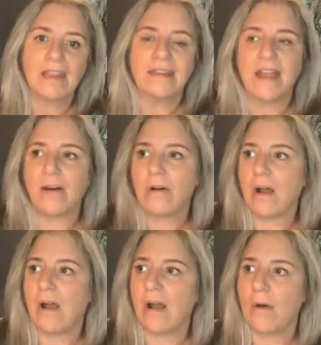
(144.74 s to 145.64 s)
Now,
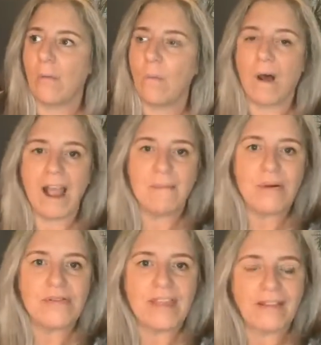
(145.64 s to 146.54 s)
why
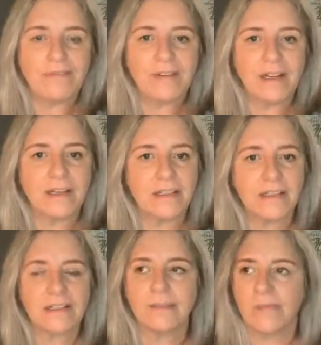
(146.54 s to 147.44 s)
put that
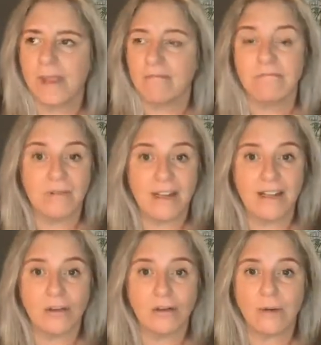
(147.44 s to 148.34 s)
first?
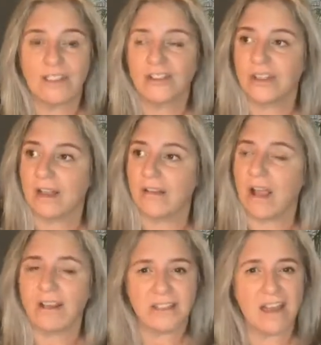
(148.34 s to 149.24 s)
Really good question. I
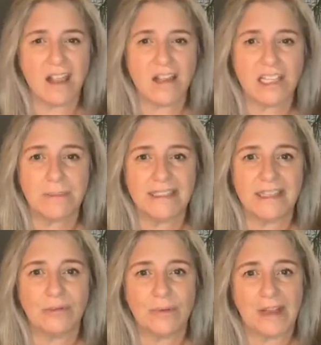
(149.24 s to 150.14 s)
asked
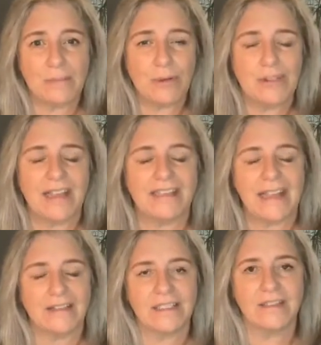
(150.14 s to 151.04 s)
myself when I put that
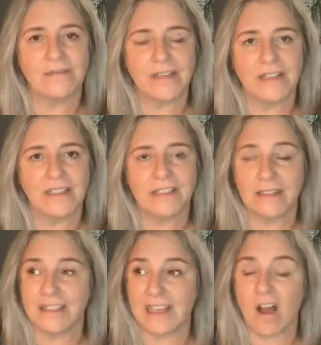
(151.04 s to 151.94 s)
down as the first,
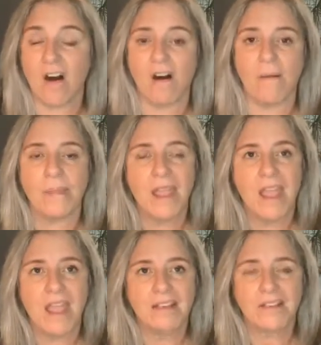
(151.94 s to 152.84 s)
as the R,
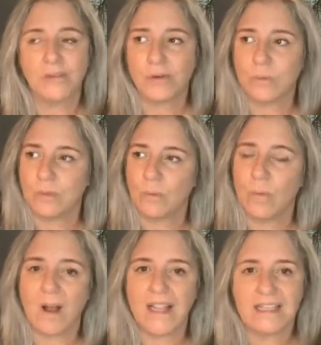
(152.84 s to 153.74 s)
because I thought, well,
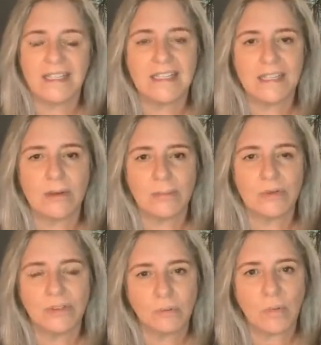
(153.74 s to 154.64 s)
why is this so
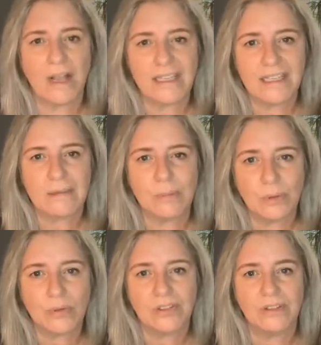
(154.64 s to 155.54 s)
important? Why is it
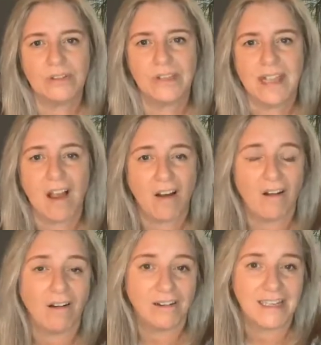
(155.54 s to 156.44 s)
important the
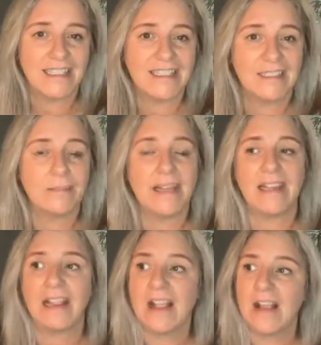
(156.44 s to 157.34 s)
R needs to
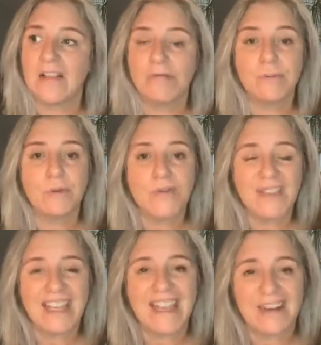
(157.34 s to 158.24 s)
be
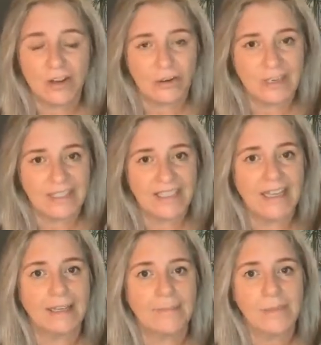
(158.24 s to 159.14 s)
removed, the inner
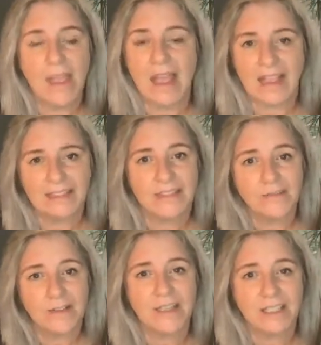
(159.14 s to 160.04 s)
critic, as the
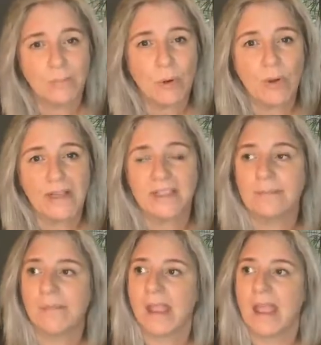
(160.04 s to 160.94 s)
first
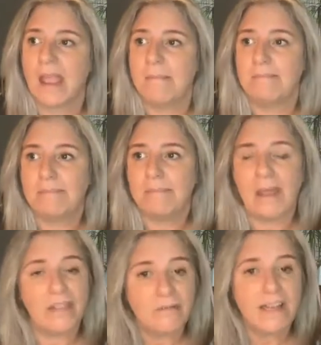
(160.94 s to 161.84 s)
point?
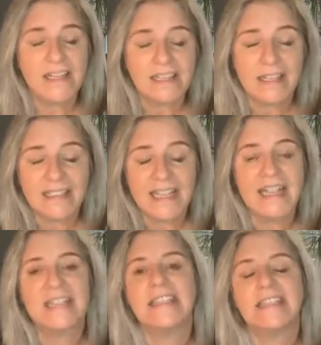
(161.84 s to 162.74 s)
And the reason I
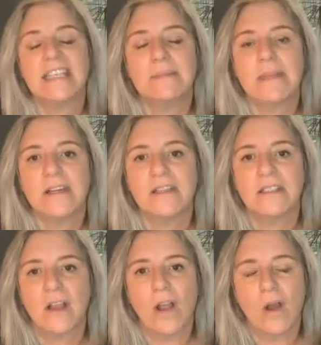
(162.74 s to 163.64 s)
say this is
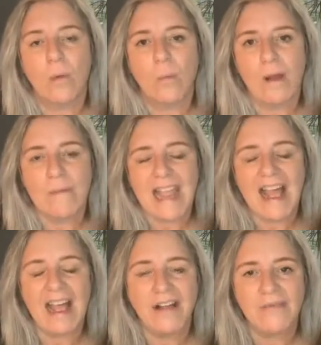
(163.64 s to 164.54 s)
because when we
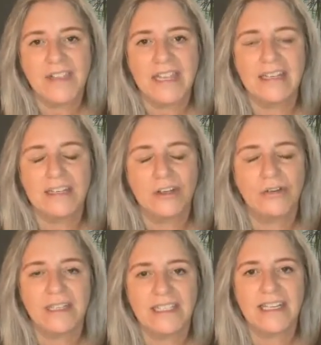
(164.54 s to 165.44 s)
have the inner
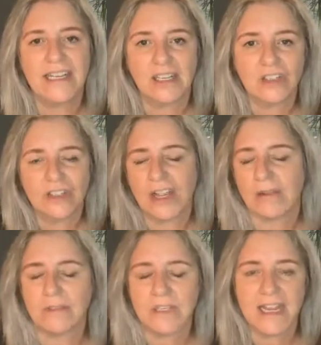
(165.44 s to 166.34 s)
critic
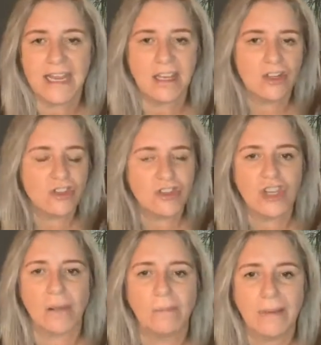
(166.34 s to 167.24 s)
shouting and
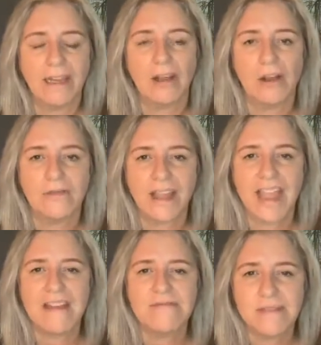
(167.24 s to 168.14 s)
jumping over
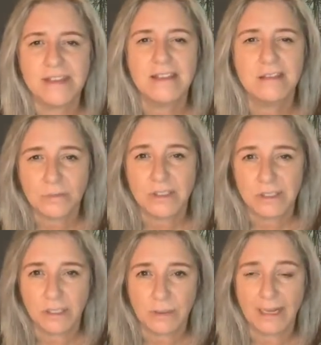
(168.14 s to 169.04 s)
everything that we're
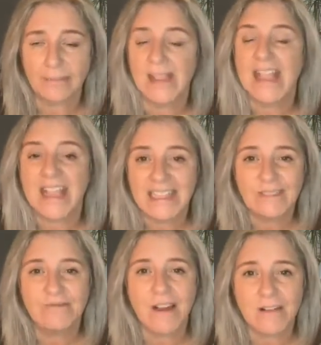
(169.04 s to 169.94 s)
doing,
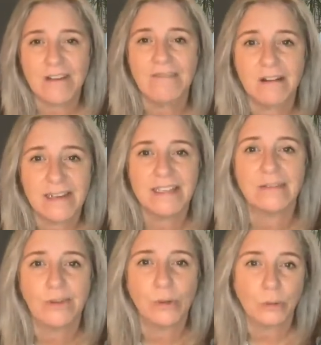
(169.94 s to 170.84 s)
it's very, very
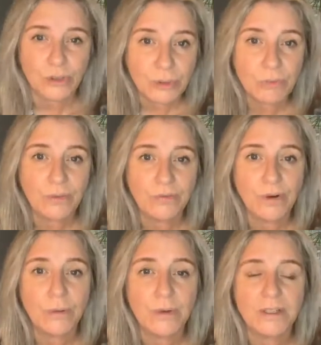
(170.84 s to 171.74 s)
difficult to move
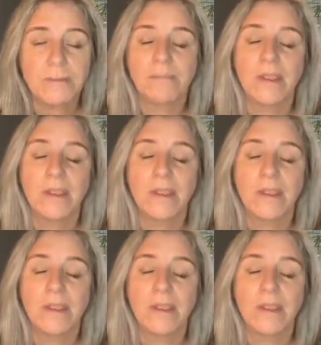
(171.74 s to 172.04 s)
forward.